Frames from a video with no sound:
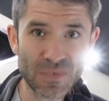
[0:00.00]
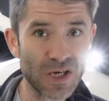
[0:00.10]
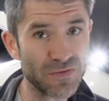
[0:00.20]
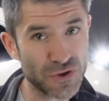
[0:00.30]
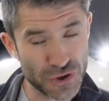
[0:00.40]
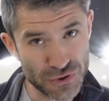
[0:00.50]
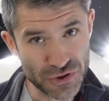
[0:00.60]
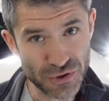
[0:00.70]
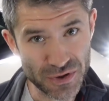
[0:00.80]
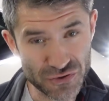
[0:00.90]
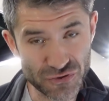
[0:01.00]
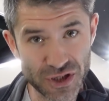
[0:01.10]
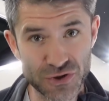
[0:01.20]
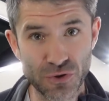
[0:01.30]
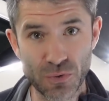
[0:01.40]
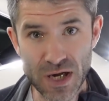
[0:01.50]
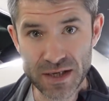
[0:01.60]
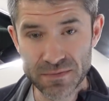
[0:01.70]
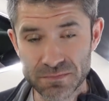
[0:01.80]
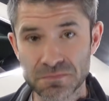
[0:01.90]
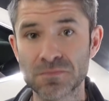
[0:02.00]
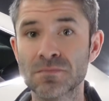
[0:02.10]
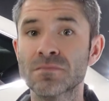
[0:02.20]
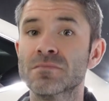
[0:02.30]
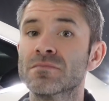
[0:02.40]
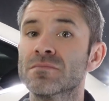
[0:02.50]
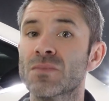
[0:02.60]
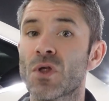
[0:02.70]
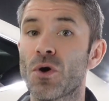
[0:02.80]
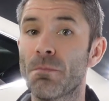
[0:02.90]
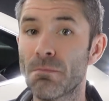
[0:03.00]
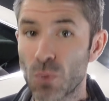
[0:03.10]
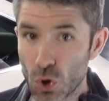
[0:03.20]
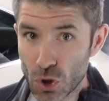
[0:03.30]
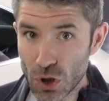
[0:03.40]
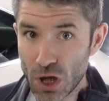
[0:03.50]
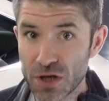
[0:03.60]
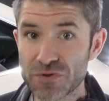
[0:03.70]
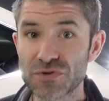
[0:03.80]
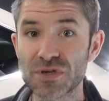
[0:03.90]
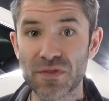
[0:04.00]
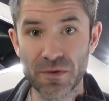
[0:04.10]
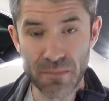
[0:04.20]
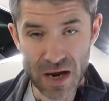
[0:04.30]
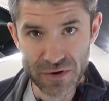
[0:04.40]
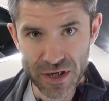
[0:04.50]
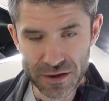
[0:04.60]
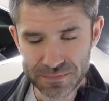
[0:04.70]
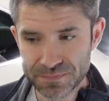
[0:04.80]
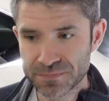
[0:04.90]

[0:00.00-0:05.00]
If you choose to do it the traditional way, more cloths the merrier,